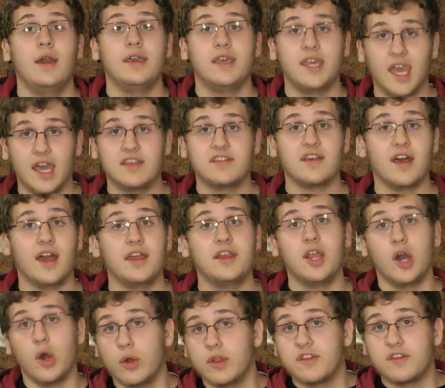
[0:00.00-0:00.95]
Yes, I
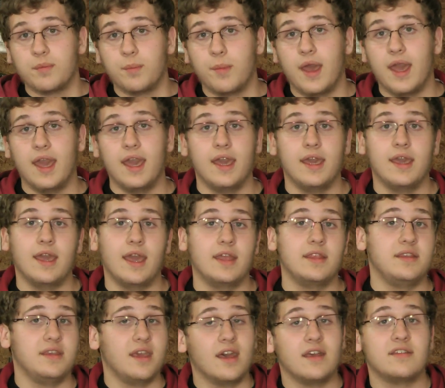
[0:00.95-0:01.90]
know it's May,
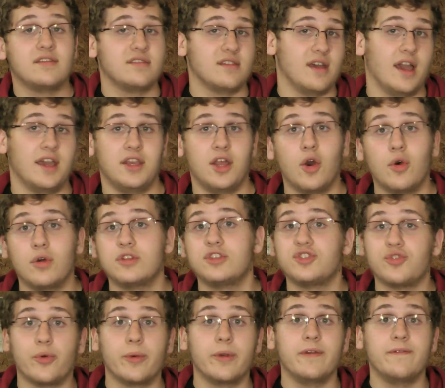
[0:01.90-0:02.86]
and yes, I know
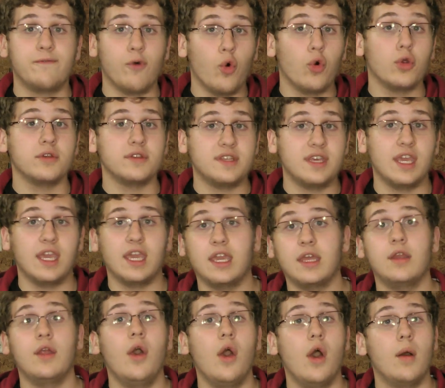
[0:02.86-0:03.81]
it's
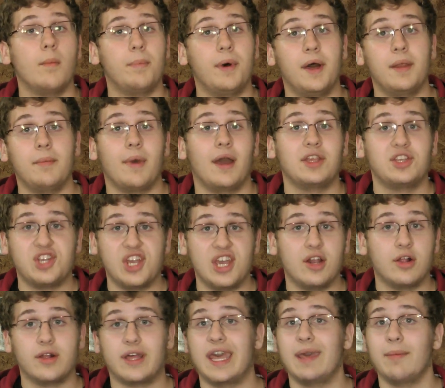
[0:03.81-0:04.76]
2014, but my
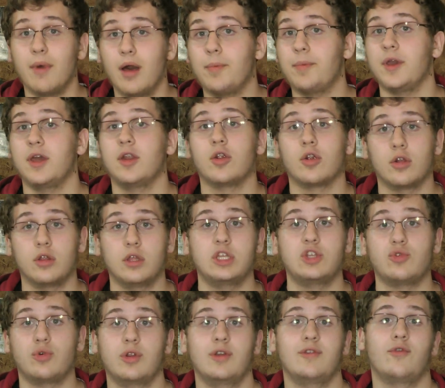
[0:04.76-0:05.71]
channel came up in
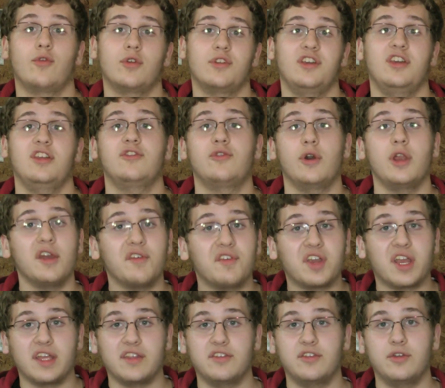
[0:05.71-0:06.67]
early 2014, so I
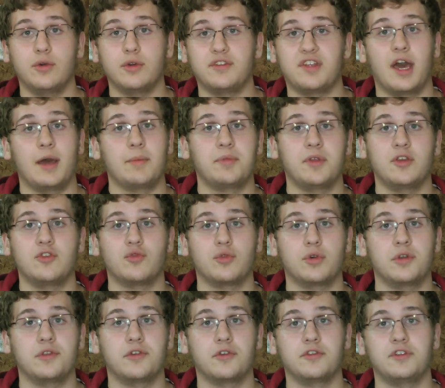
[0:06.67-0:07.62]
never got to do a top 10
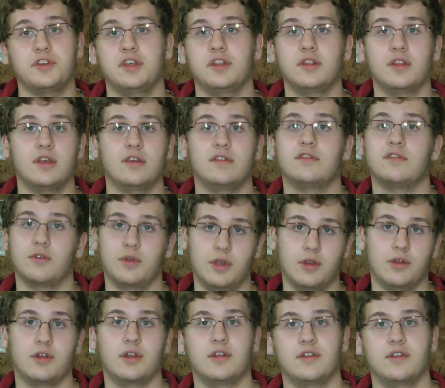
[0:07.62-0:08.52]
2013 list, so here it